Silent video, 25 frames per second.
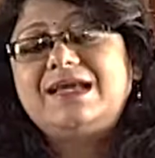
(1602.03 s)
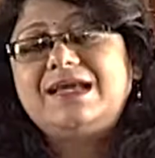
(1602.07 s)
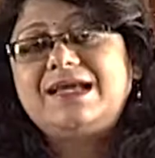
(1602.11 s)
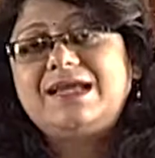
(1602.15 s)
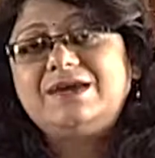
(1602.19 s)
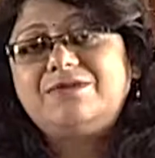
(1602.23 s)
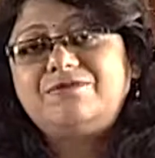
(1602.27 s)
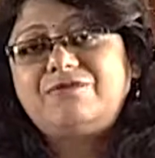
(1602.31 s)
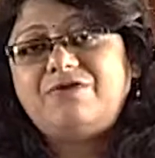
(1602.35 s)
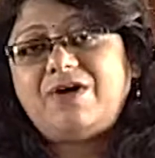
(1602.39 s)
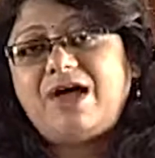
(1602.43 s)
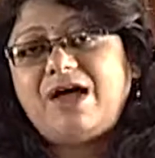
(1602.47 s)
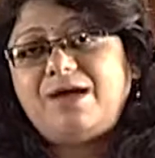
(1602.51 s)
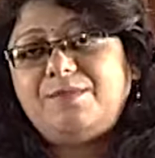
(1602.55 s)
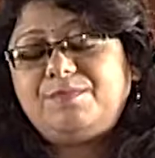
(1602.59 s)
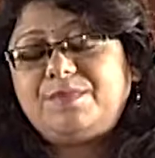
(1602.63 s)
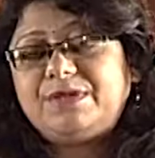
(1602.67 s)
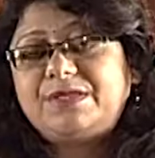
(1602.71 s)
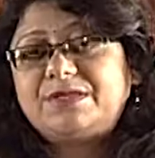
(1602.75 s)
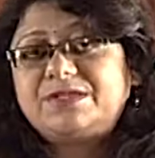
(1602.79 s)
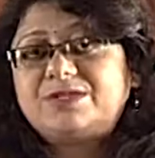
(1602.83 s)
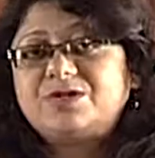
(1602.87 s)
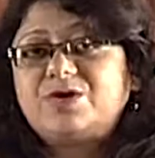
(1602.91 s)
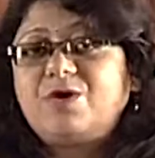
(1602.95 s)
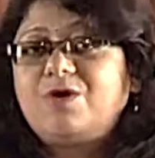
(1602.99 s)

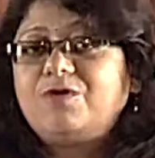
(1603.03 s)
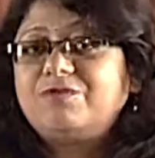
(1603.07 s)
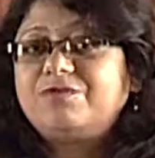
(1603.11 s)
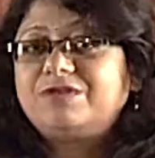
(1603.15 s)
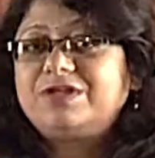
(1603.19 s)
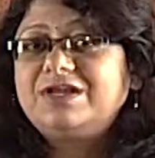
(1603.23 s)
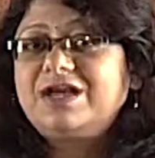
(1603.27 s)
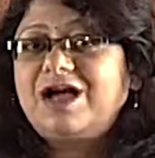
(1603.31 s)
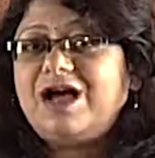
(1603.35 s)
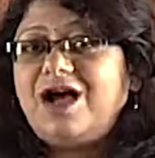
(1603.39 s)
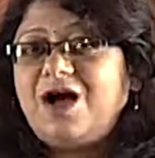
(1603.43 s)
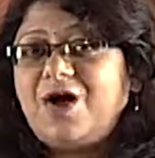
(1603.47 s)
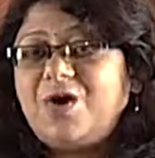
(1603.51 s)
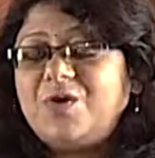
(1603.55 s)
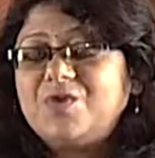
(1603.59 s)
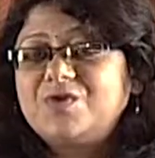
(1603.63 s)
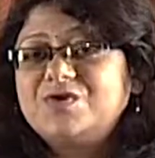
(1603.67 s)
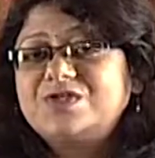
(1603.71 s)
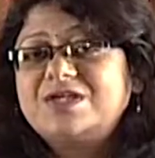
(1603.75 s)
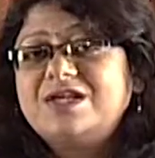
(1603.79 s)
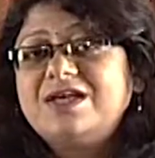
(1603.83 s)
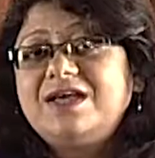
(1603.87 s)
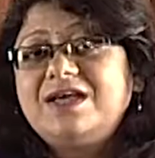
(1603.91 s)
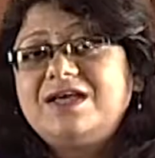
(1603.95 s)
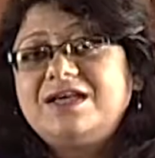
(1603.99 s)
environment of the house